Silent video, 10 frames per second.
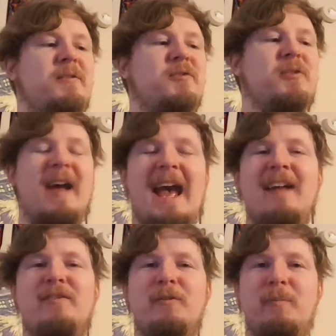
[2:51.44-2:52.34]
So I
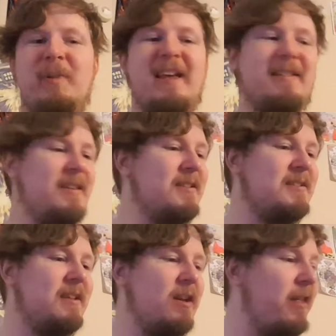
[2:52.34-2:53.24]
had to have played
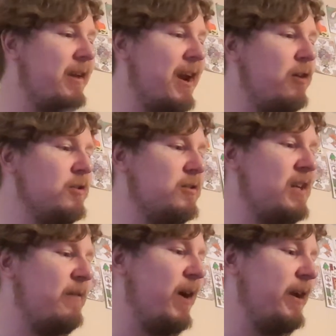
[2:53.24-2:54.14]
this, and the characters
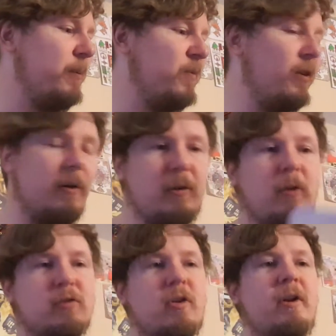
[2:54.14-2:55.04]
have items that are
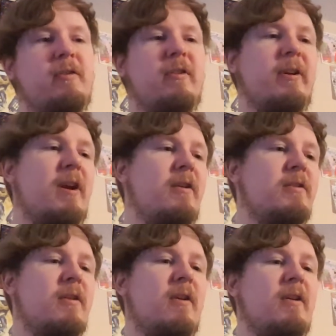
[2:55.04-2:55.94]
all drawn into the
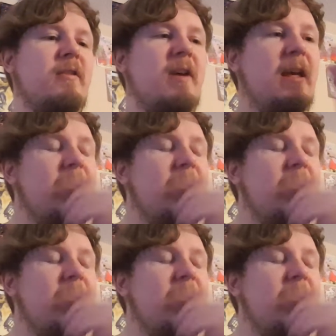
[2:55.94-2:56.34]
character cards.